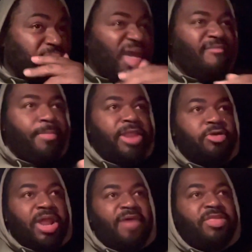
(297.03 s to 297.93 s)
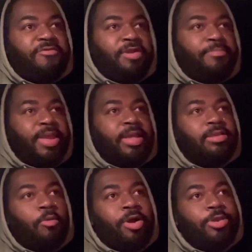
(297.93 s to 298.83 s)
everybody's gonna have different opinions
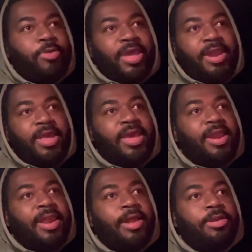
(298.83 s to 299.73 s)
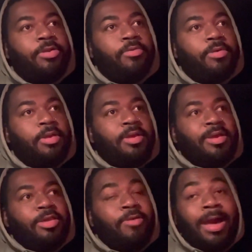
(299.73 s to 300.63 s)
on what you can and cannot do.
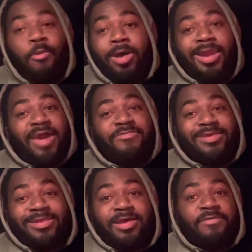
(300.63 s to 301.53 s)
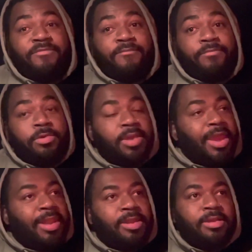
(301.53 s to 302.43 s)
You got one life to live. You
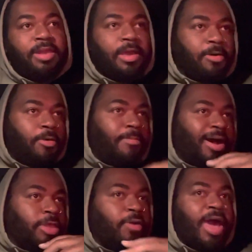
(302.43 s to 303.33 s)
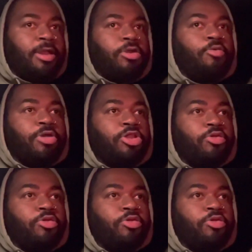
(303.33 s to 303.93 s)
can't let a day go by. You gotta do what